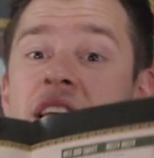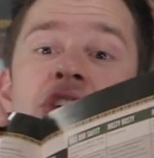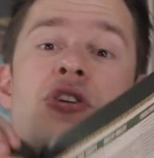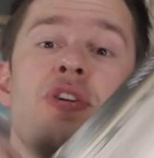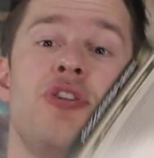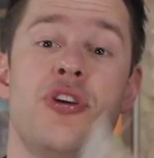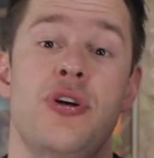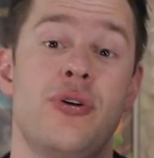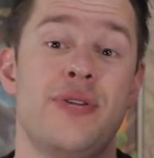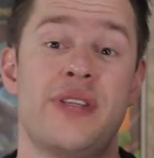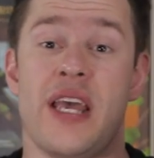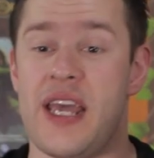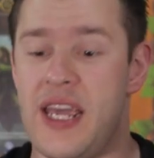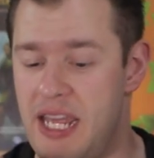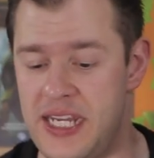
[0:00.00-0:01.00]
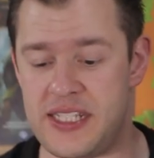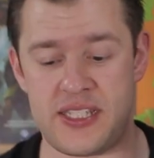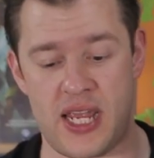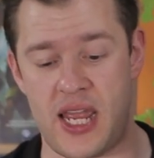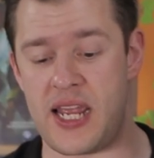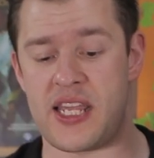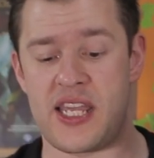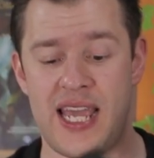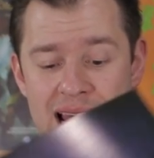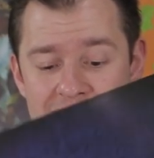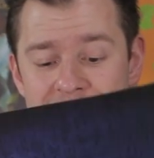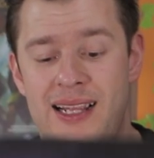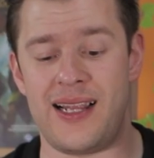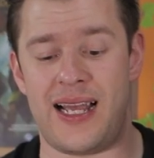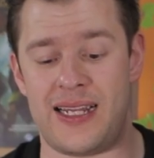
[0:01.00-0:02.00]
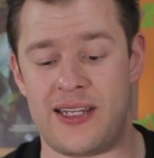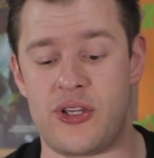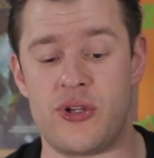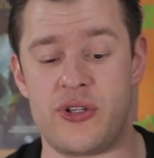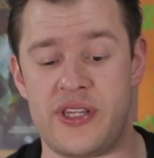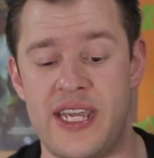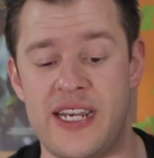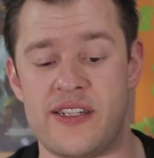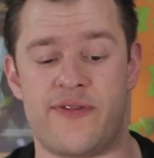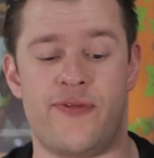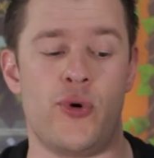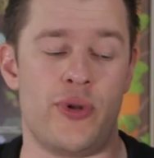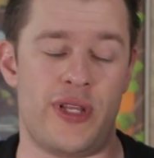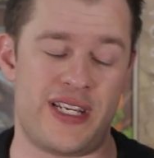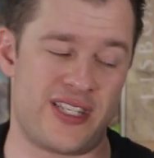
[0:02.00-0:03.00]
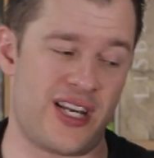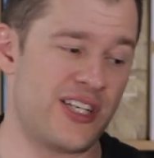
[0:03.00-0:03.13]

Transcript: that you can use. It's got a lot of good things for this.